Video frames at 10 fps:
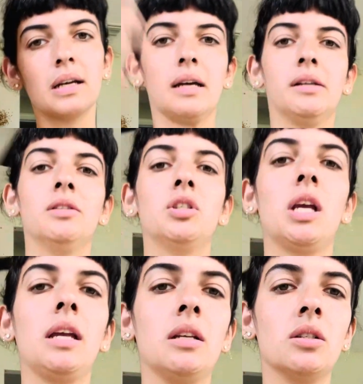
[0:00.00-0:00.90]
and
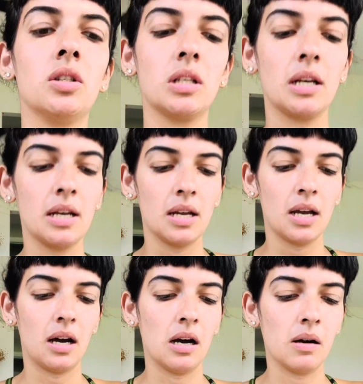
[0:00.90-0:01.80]
change.
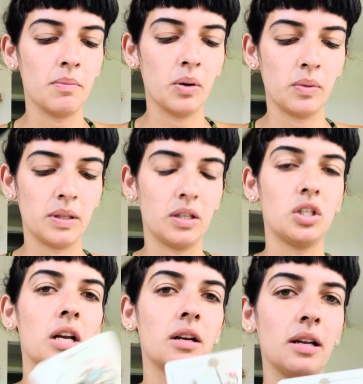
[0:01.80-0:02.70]
But with the
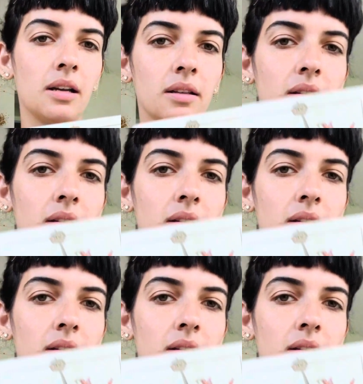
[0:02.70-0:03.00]
Chariot,